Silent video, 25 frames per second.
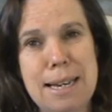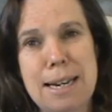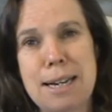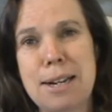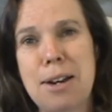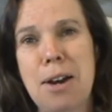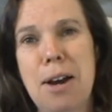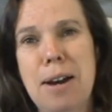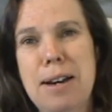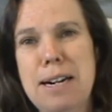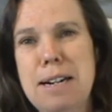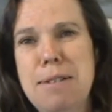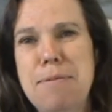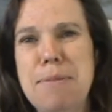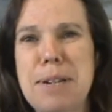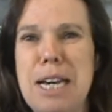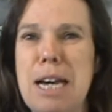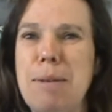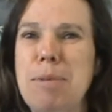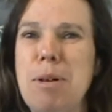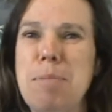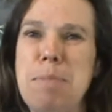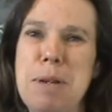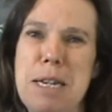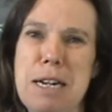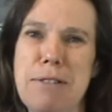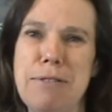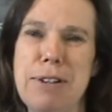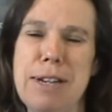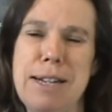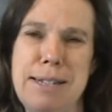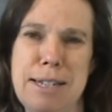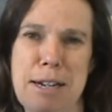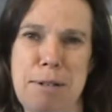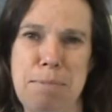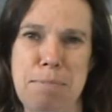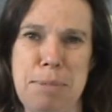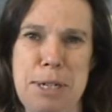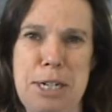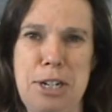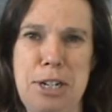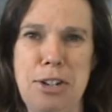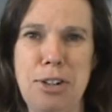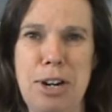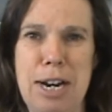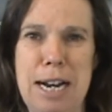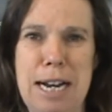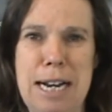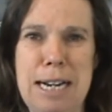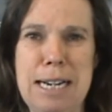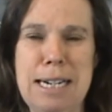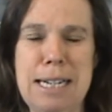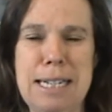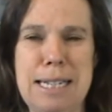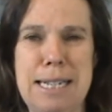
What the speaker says: It had kind of become a bit of a dumping ground.